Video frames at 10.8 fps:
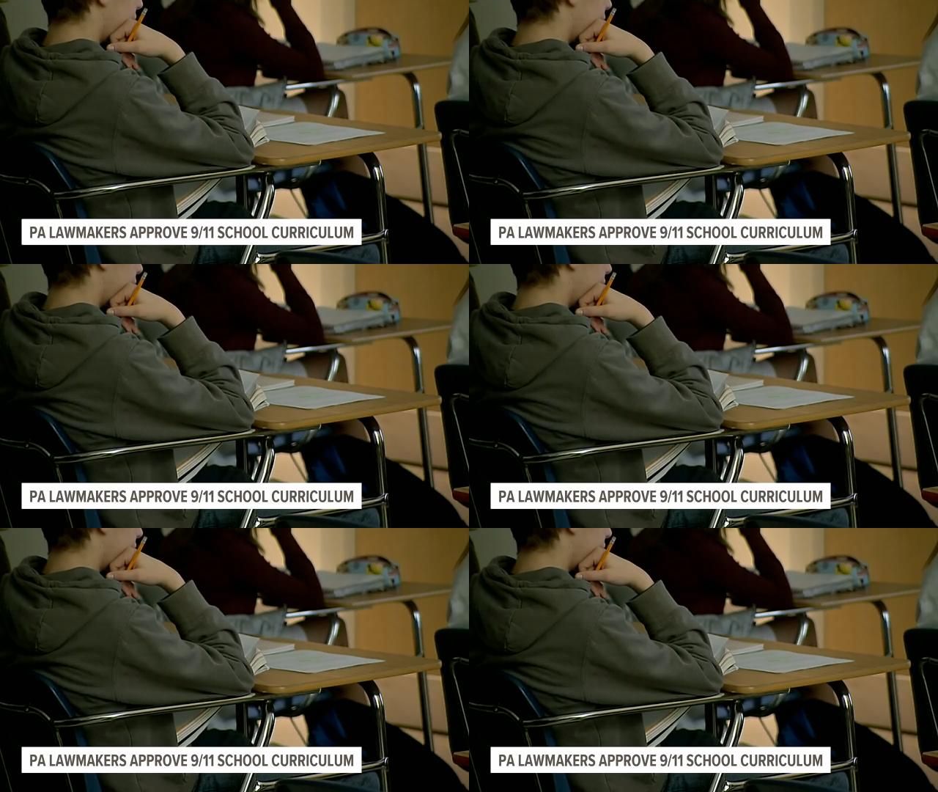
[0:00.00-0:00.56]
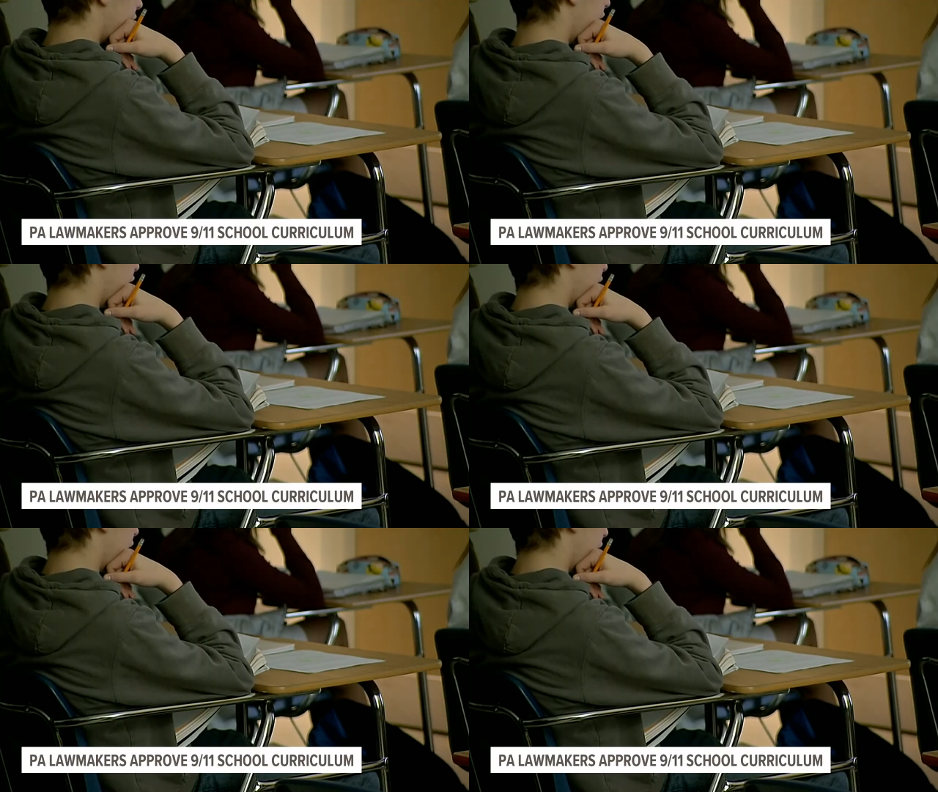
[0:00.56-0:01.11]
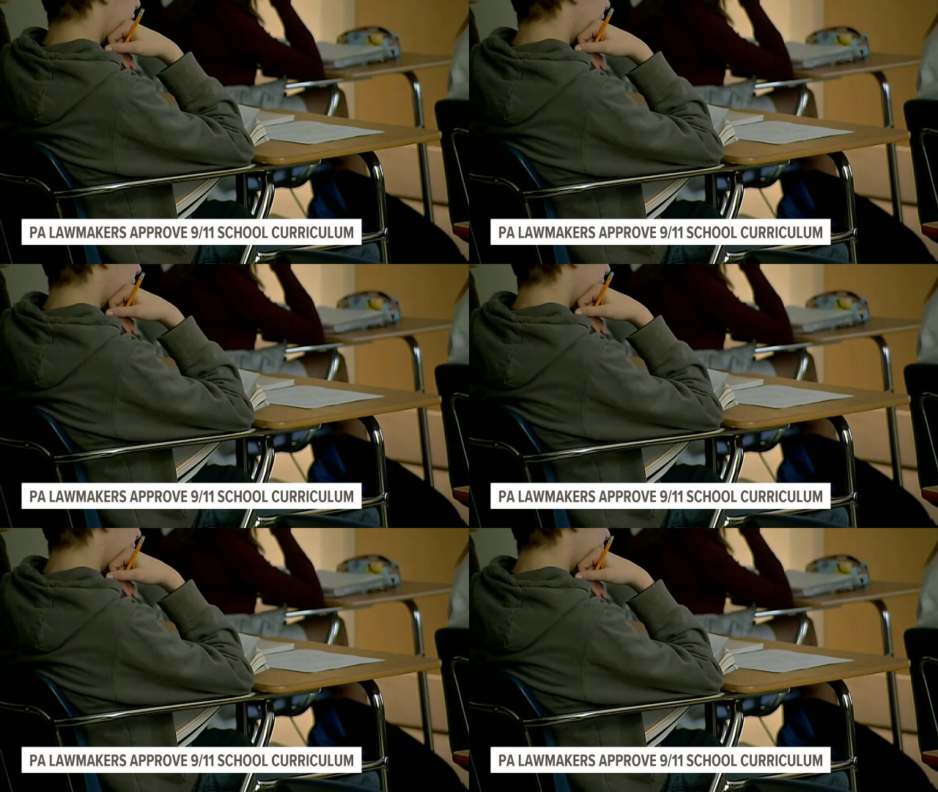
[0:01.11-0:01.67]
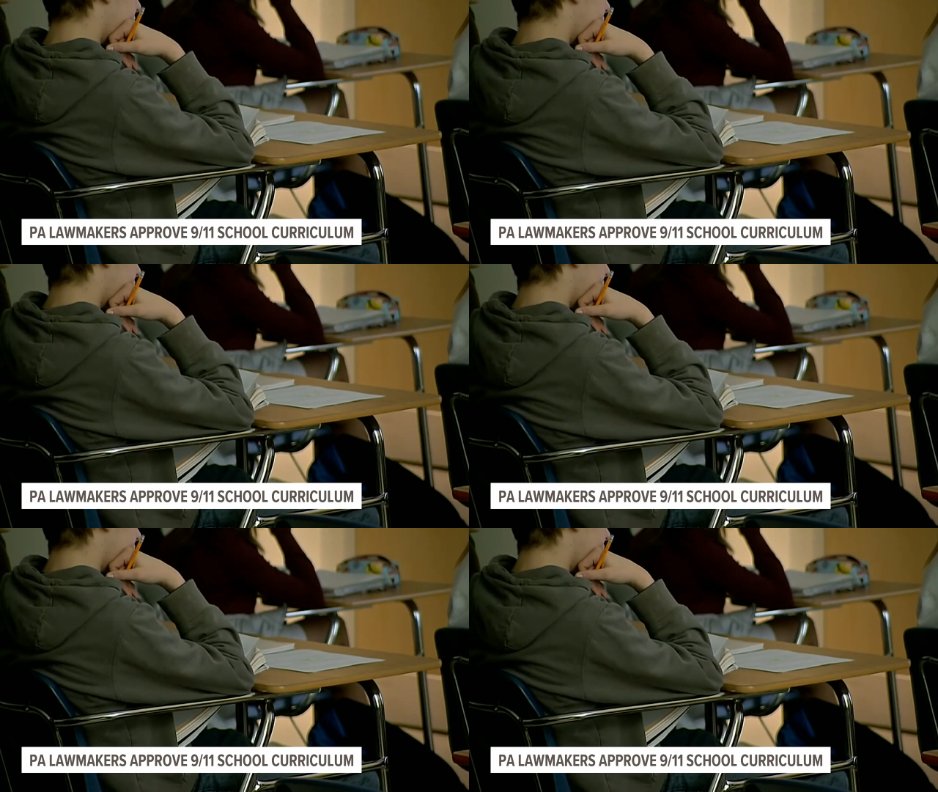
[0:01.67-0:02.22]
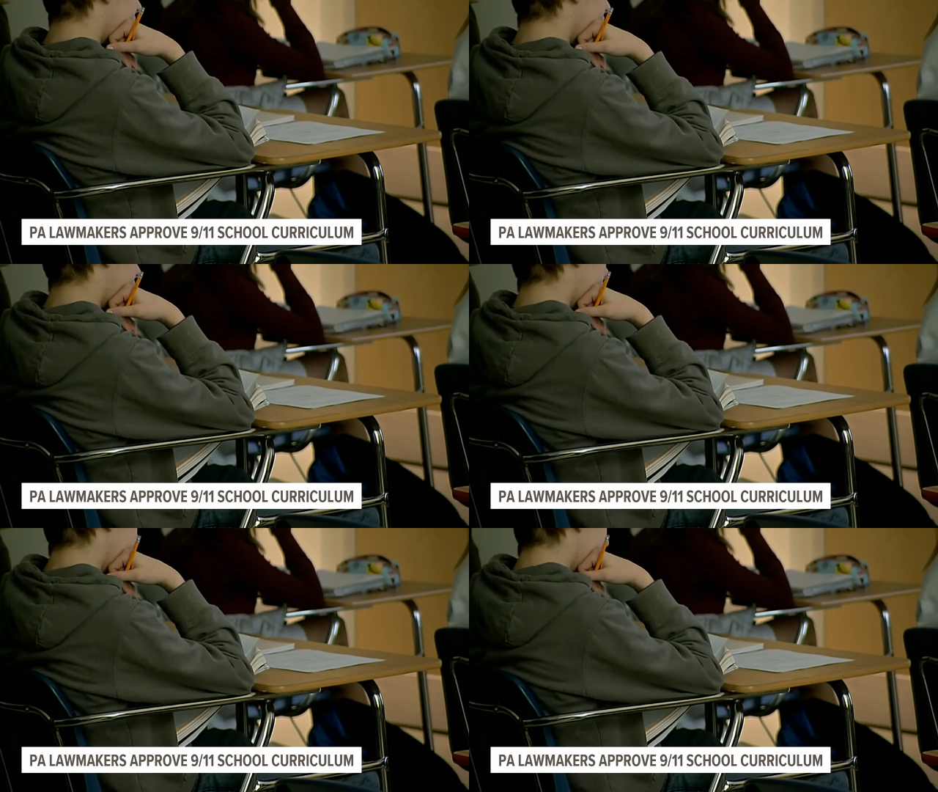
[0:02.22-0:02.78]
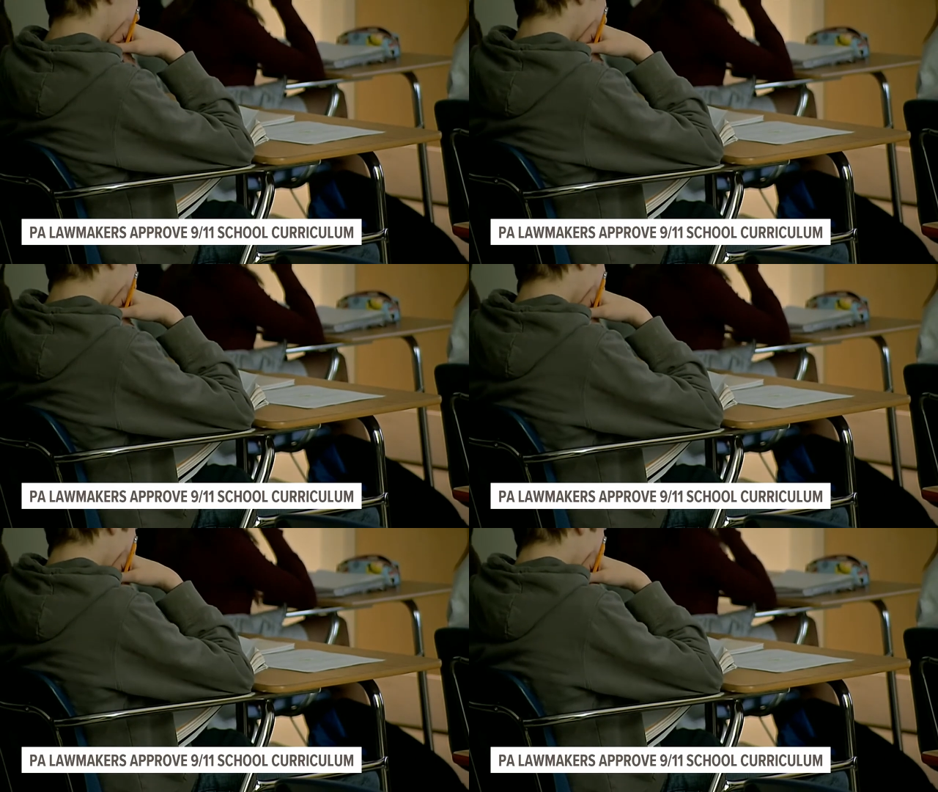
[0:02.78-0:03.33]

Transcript: No face is visible, so there are no lips to read.